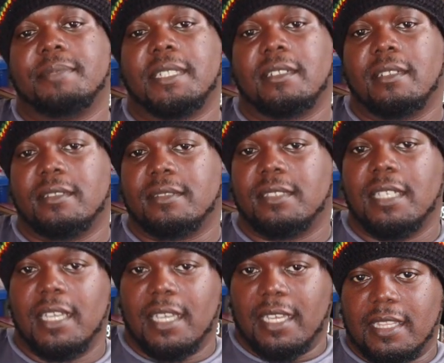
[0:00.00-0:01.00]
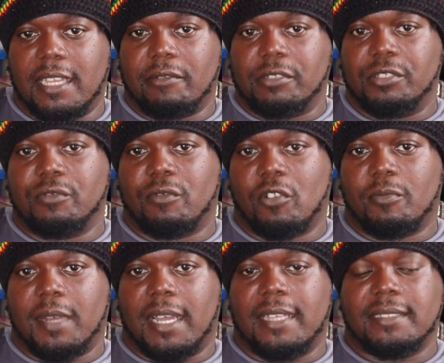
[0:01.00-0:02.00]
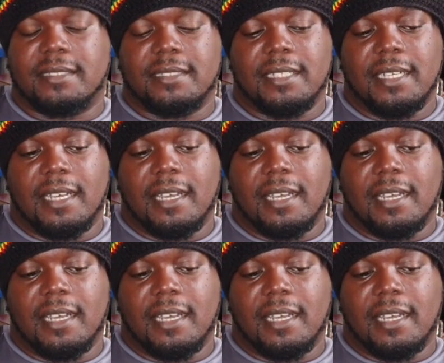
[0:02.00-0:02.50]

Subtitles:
because they were two robots.